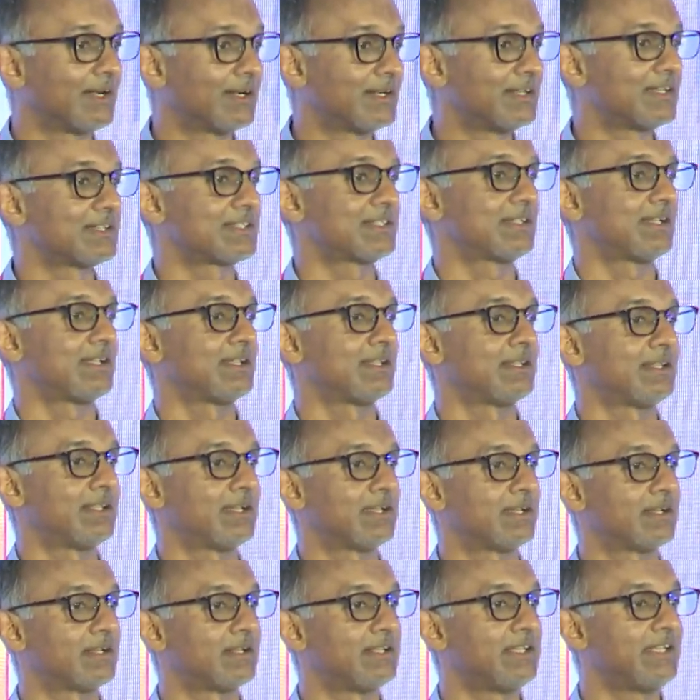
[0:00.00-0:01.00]
understand
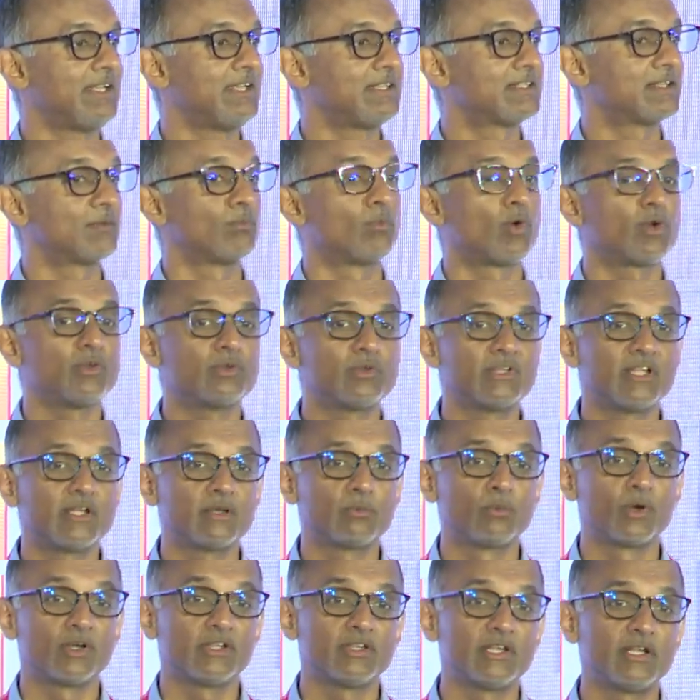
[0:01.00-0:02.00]
their needs and what
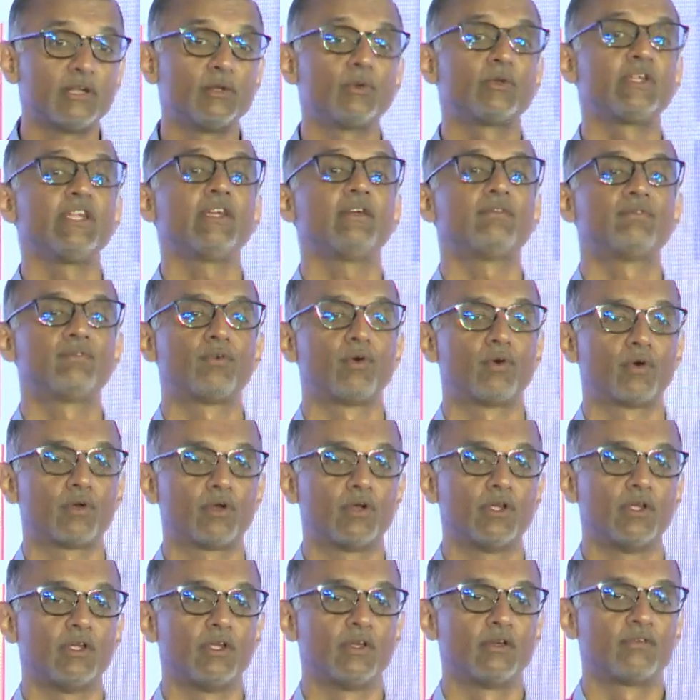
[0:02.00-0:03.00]
are they looking for
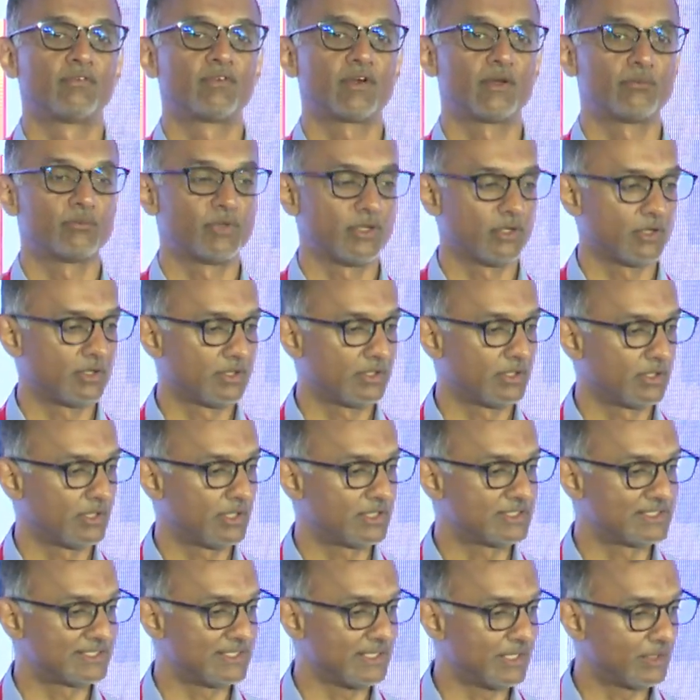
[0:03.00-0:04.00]
from
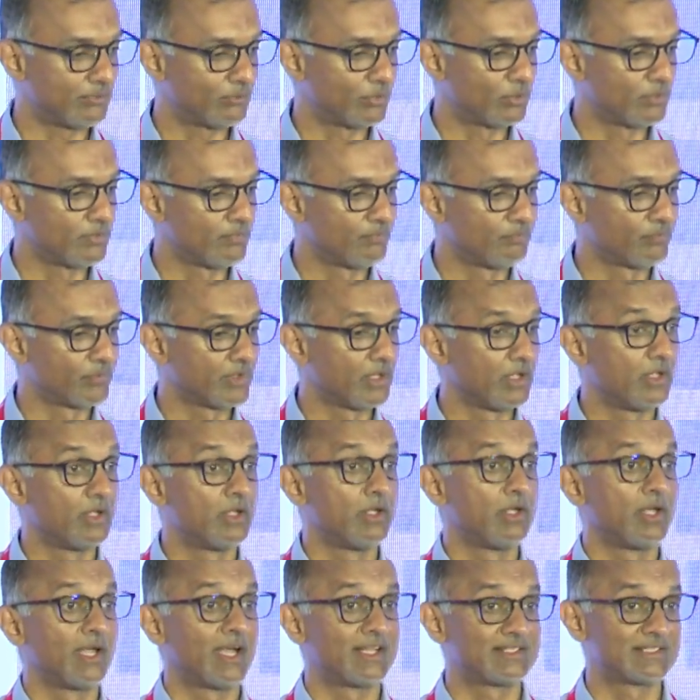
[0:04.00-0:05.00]
a CMO.
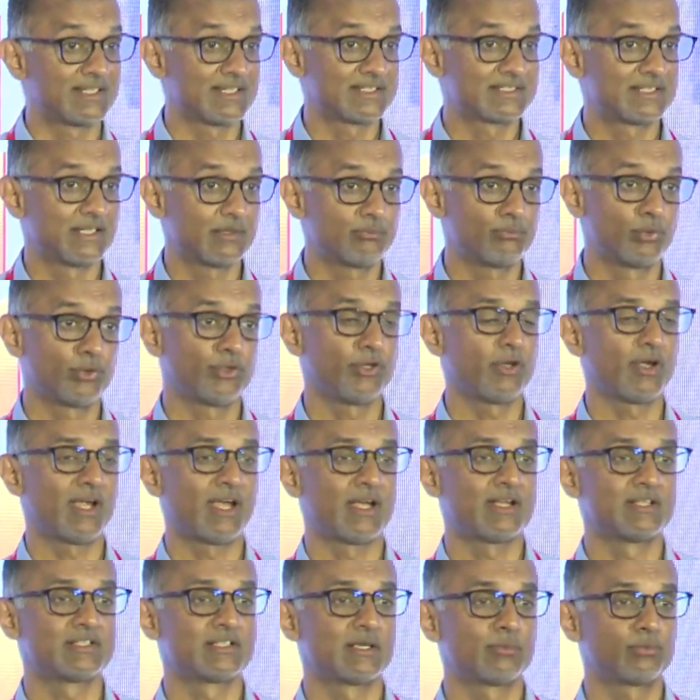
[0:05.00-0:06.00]
As I said, put your
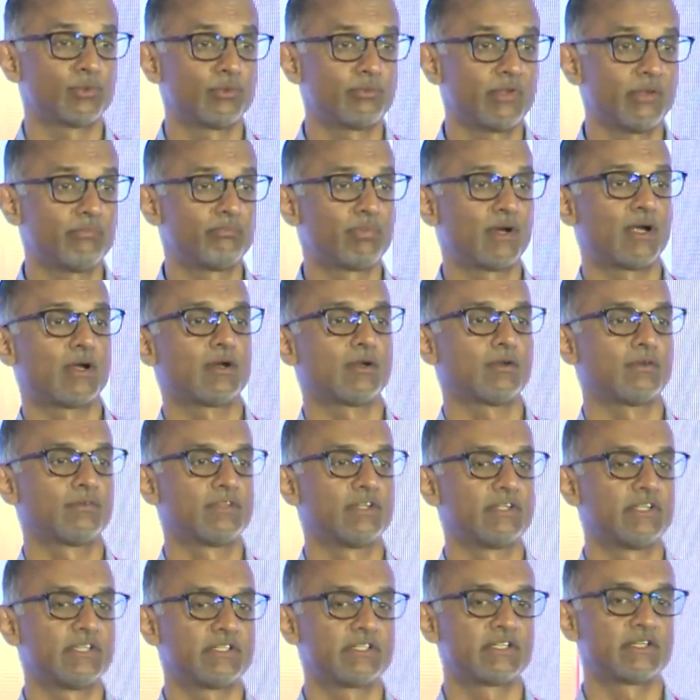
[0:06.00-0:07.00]
hands up to be part of the
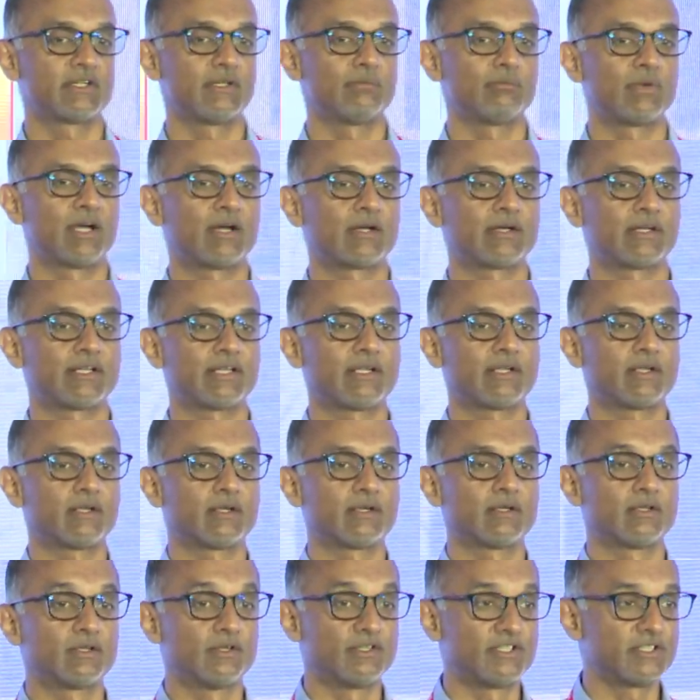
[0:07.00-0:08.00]
digital marketing,
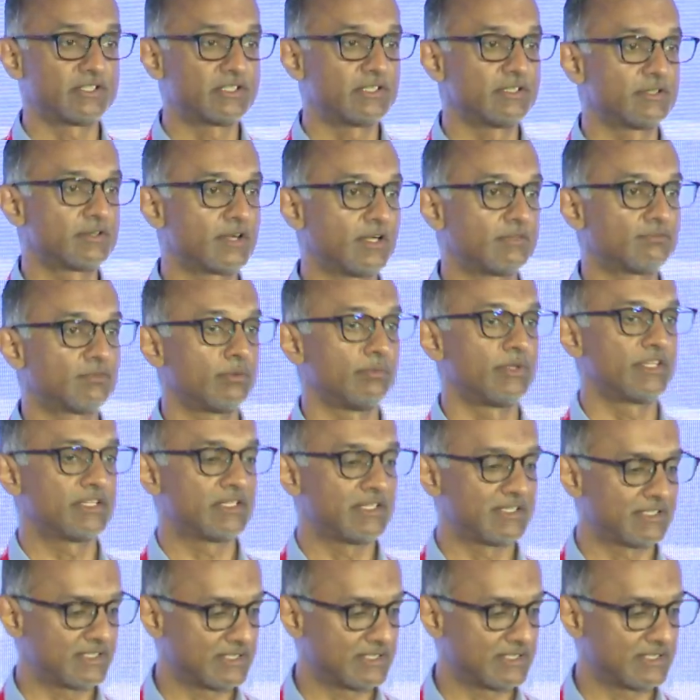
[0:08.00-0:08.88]
the digital transformation and